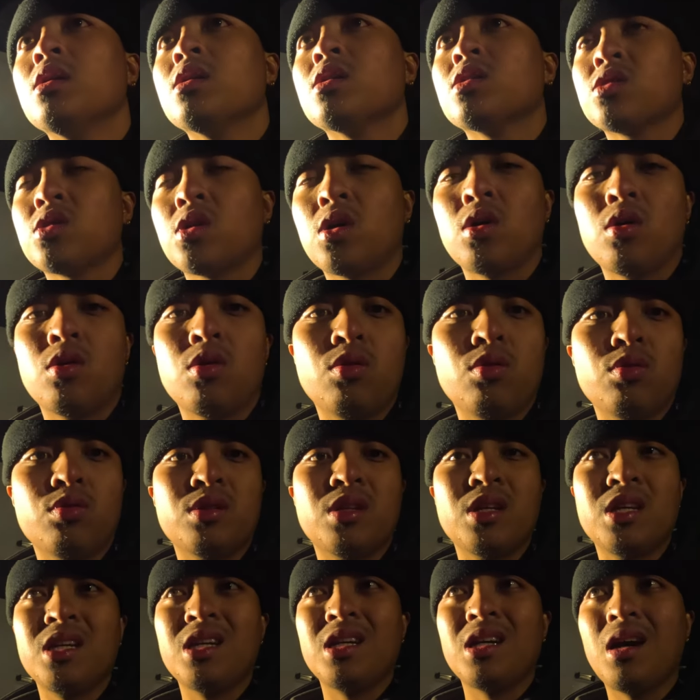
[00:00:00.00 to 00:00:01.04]
So
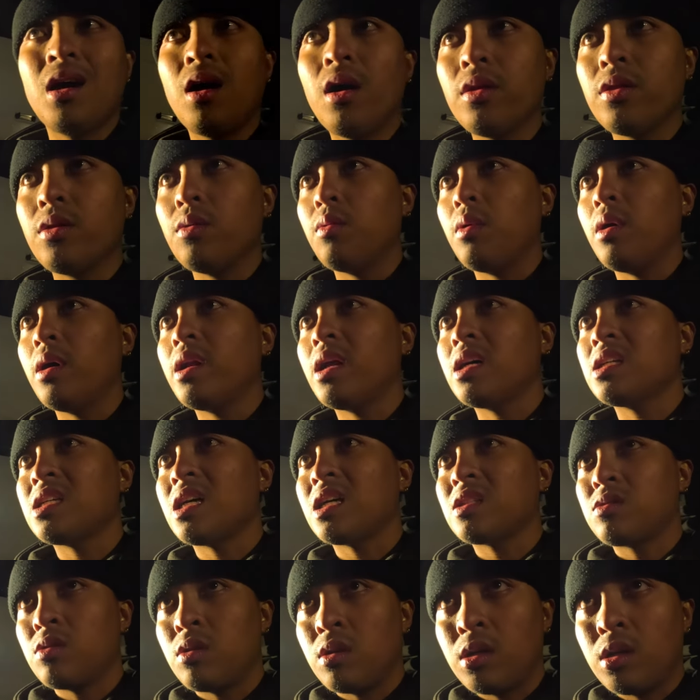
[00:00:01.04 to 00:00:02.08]
the other one has
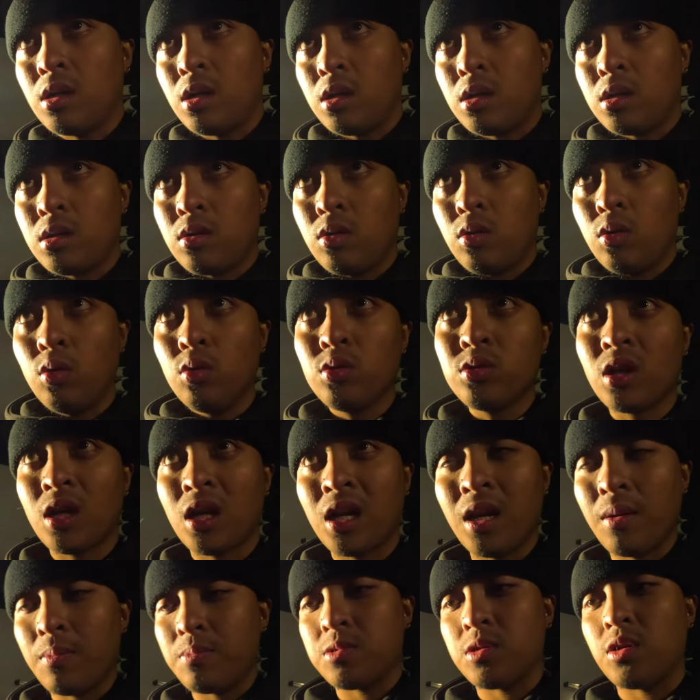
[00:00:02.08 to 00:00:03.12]
actually got all the
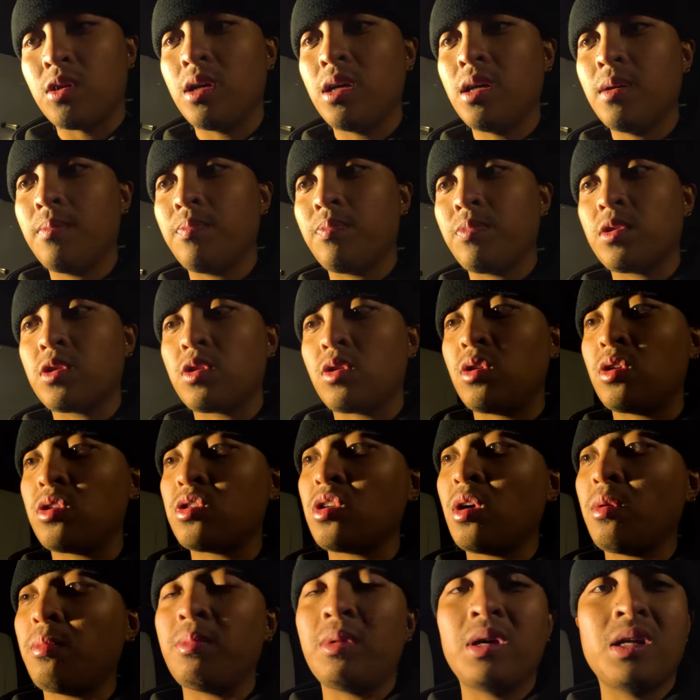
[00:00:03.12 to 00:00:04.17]
clips on it, so the
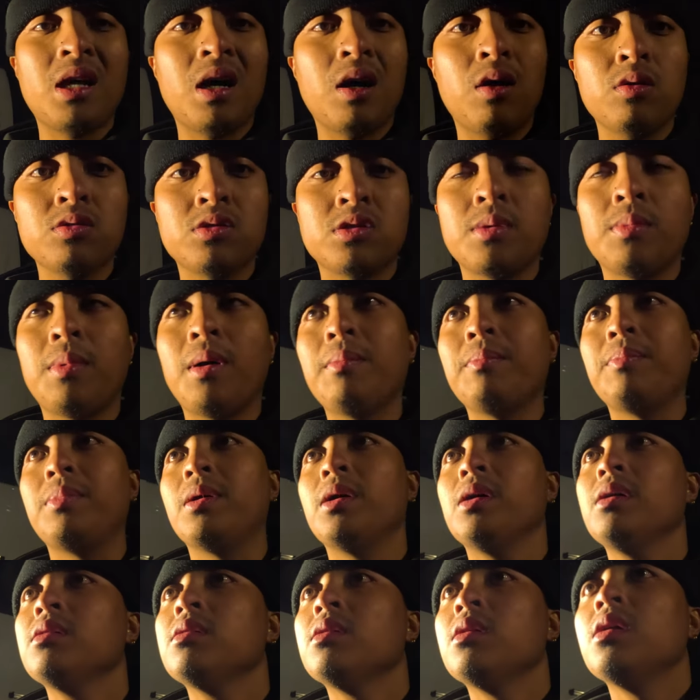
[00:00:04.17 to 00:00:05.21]
top bit that holds the
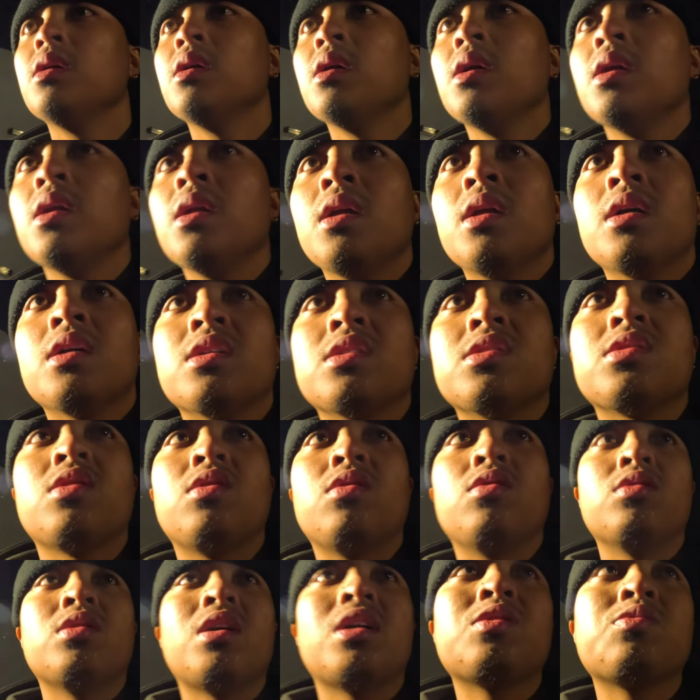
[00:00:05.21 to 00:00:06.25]
bumper.
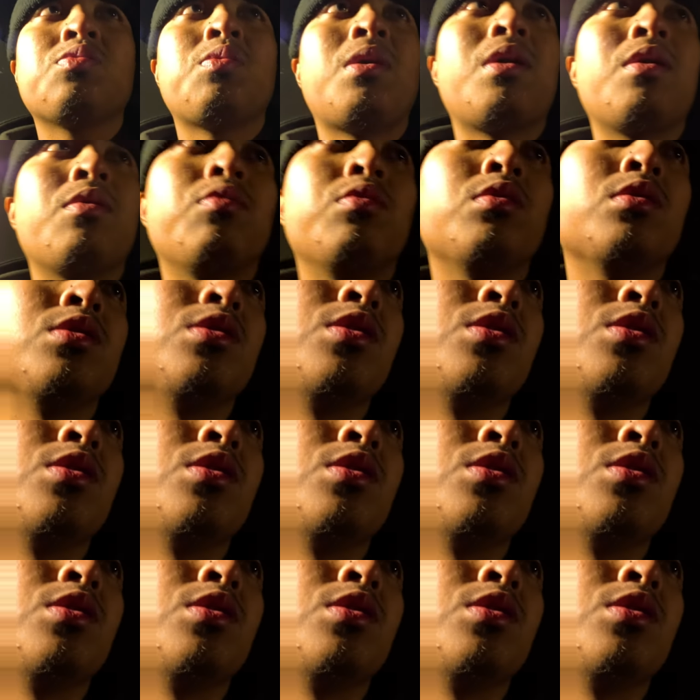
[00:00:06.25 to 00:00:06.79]
So that's why we're